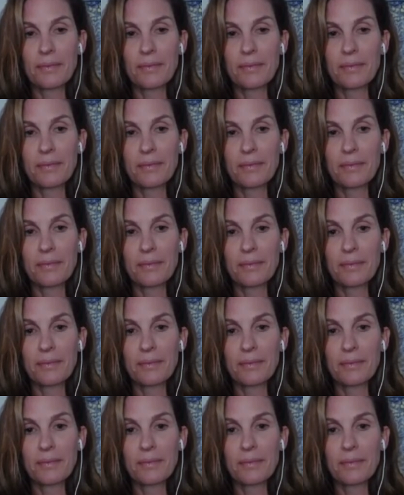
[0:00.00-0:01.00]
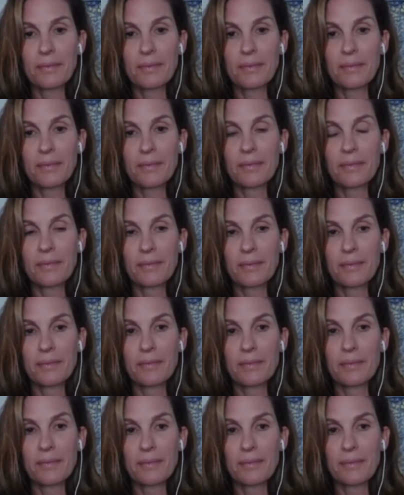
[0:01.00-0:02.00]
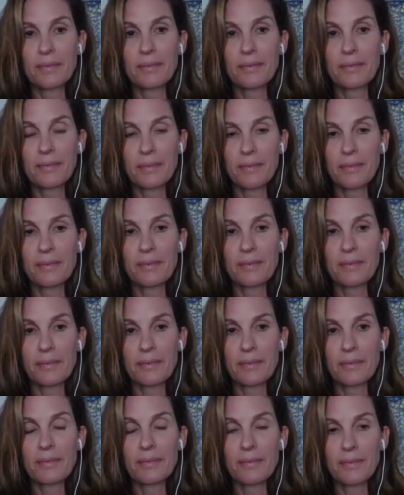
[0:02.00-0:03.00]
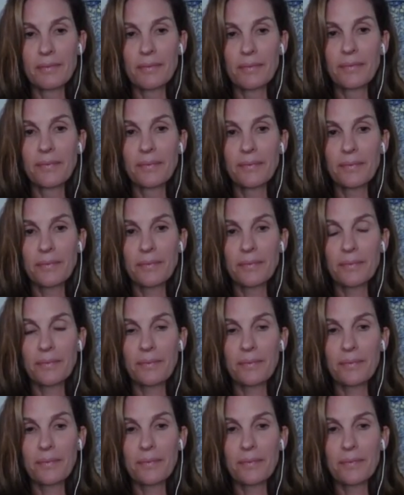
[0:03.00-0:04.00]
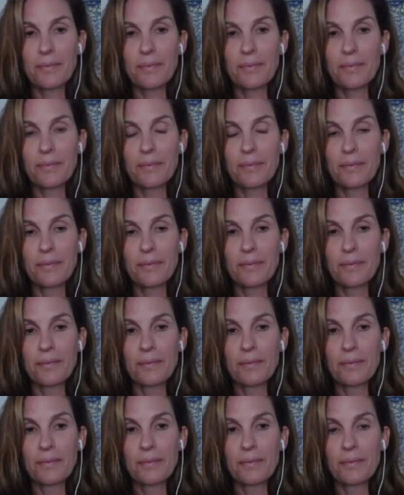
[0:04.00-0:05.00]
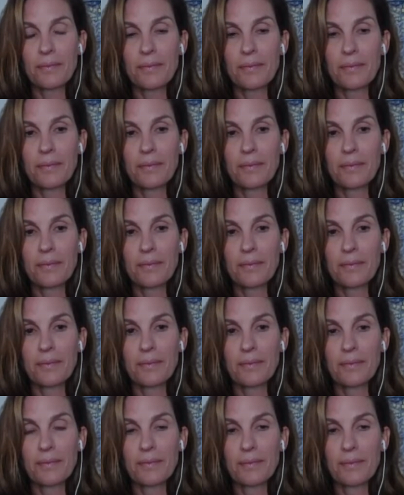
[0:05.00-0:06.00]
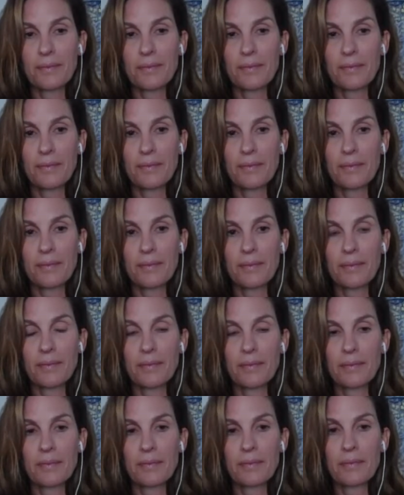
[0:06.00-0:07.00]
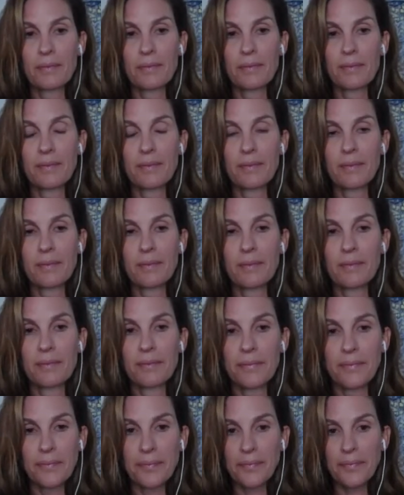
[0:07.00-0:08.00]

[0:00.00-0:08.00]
[no speech]